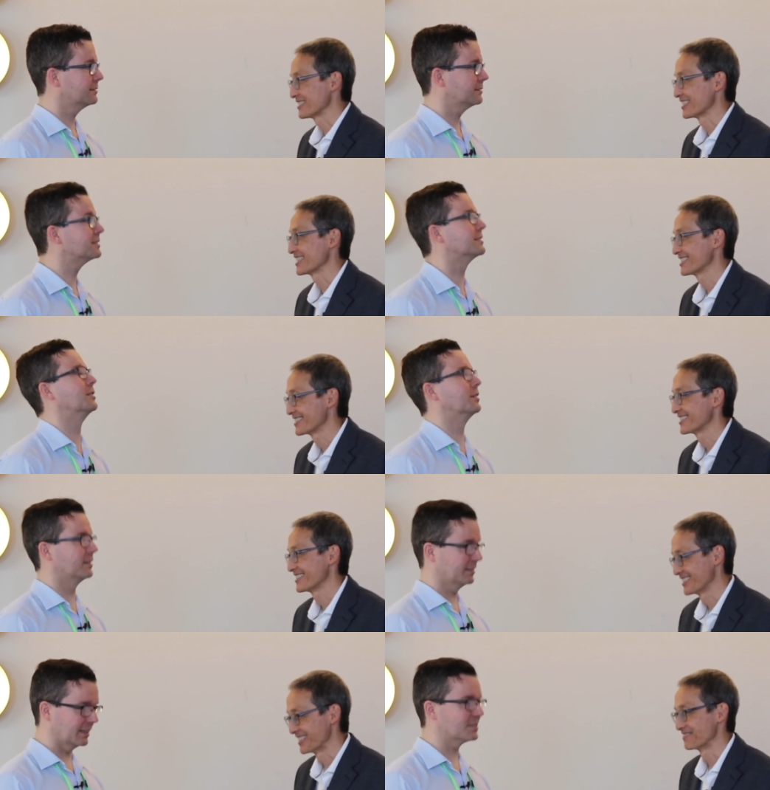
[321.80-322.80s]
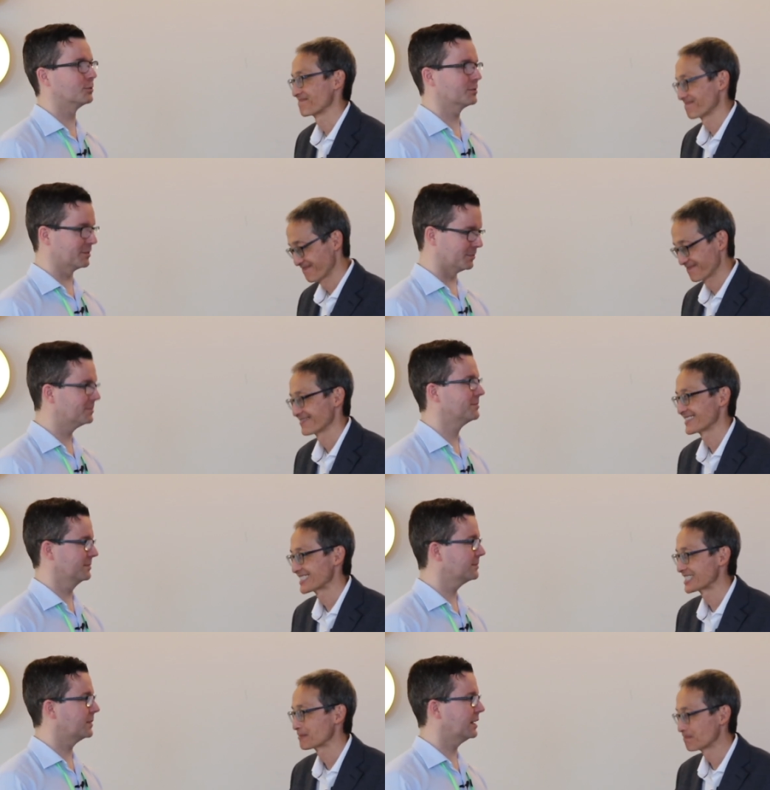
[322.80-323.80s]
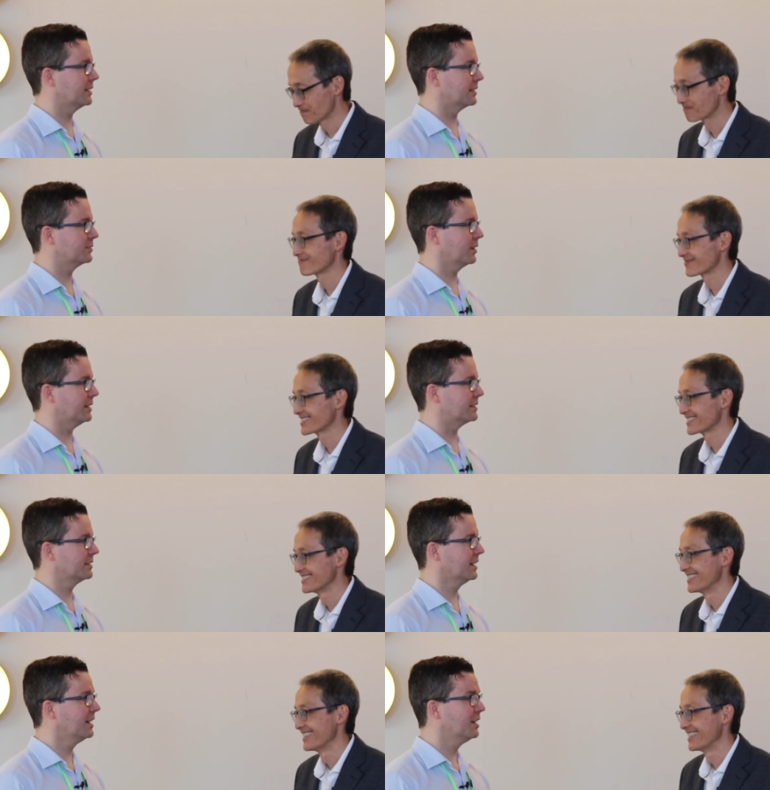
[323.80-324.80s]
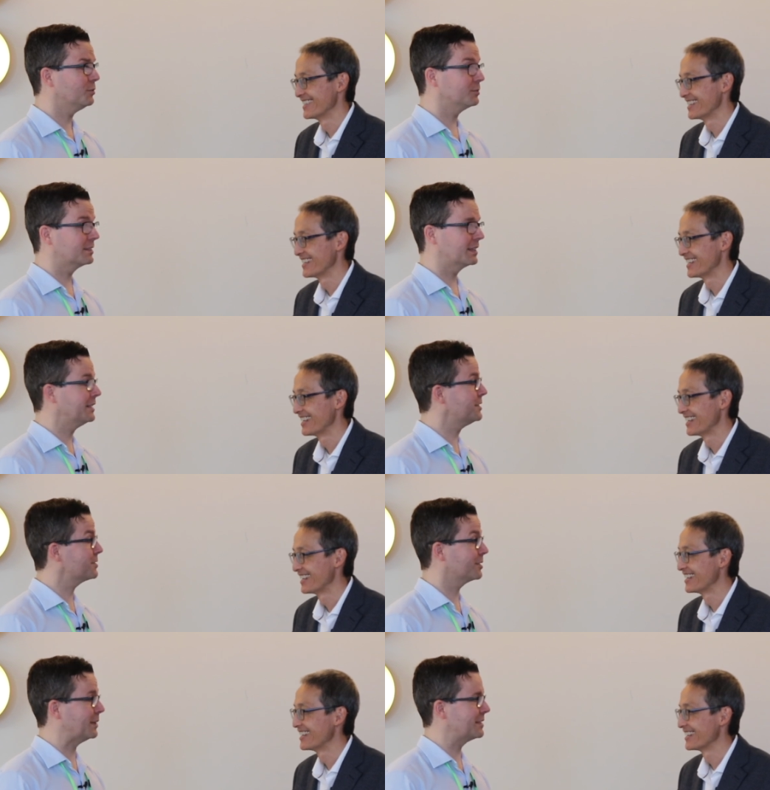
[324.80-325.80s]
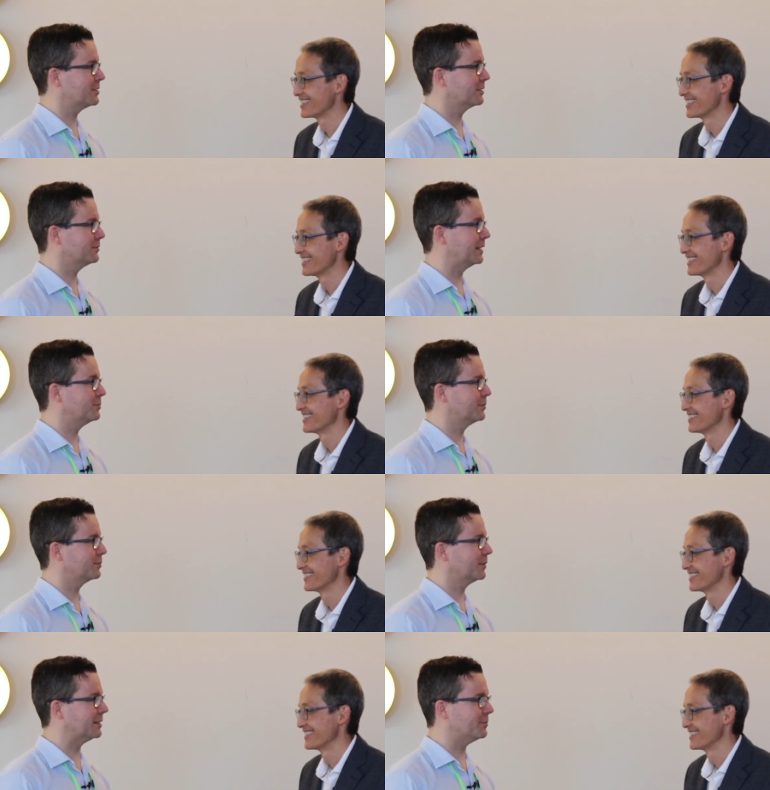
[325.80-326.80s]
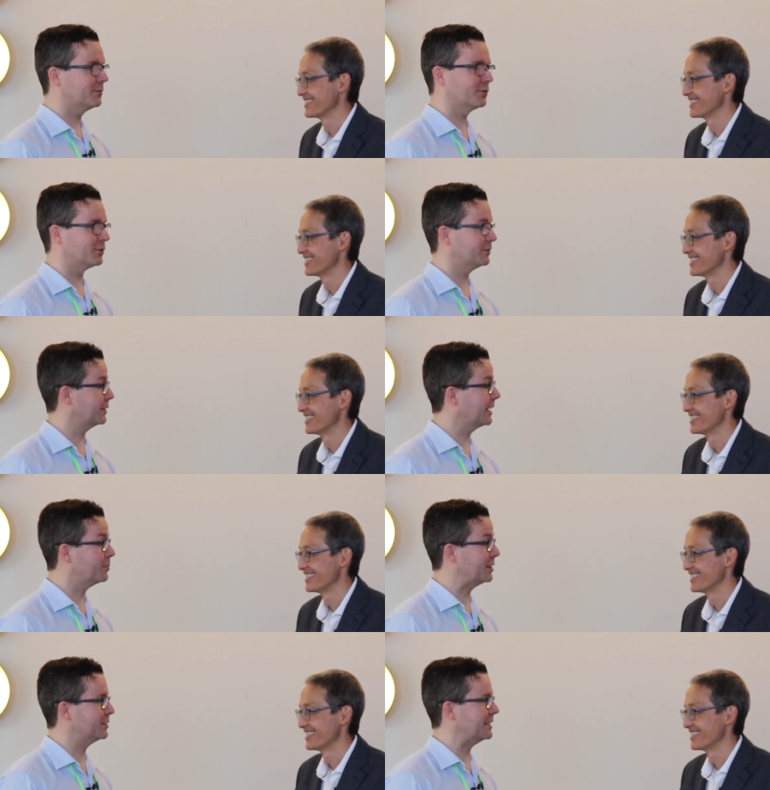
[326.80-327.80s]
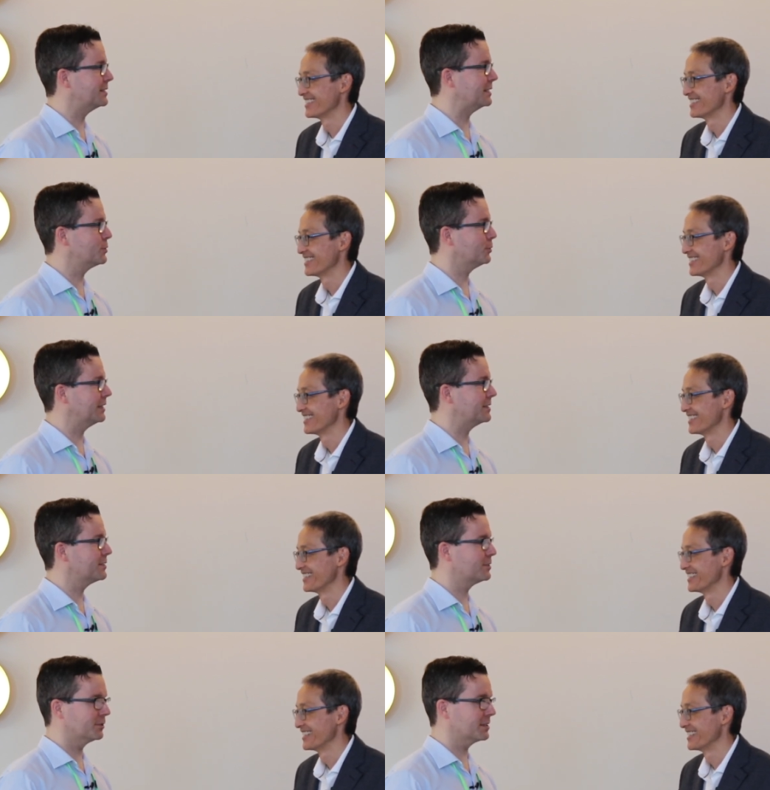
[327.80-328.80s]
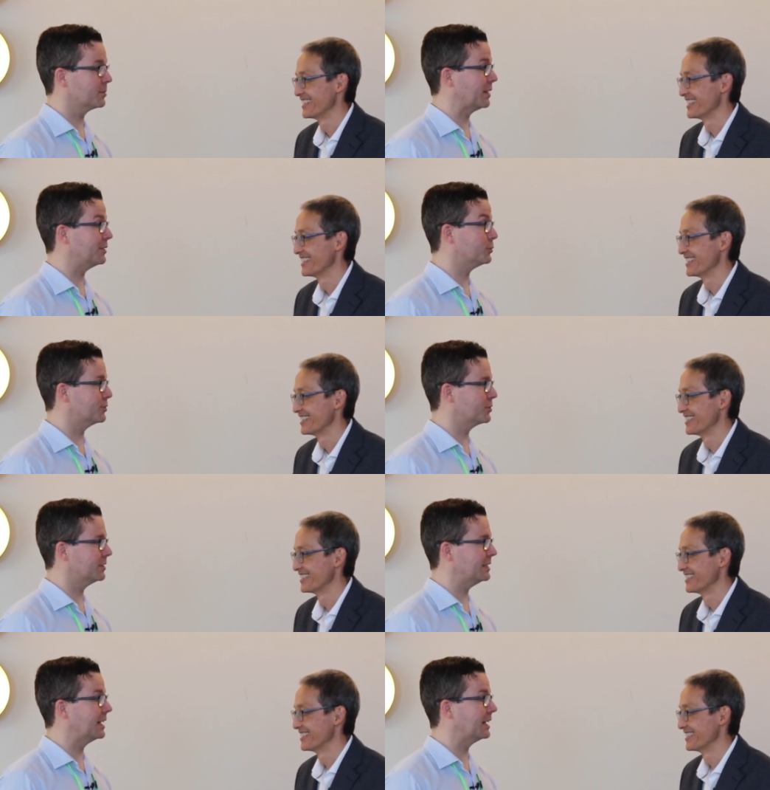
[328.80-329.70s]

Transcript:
Speaker 1: there. No, yeah. that's awesome. Yeah, great. Well, thank you so much, Dr. Pham, um, for, for coming on and, and, talking to us about your journey